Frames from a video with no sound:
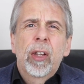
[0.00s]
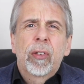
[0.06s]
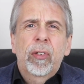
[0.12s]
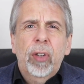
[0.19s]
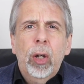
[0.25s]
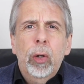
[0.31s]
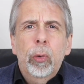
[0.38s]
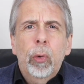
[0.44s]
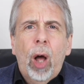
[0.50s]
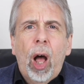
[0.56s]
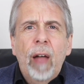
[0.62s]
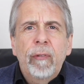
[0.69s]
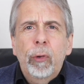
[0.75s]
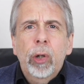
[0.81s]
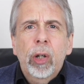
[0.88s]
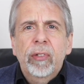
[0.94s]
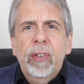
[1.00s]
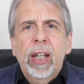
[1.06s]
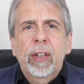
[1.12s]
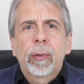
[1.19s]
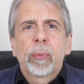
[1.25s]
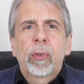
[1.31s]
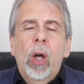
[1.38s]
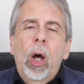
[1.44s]
So I thought I'd
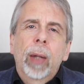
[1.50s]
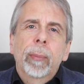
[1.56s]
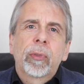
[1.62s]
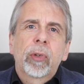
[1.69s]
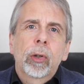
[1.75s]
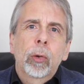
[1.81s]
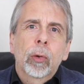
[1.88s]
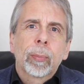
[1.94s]
take some time to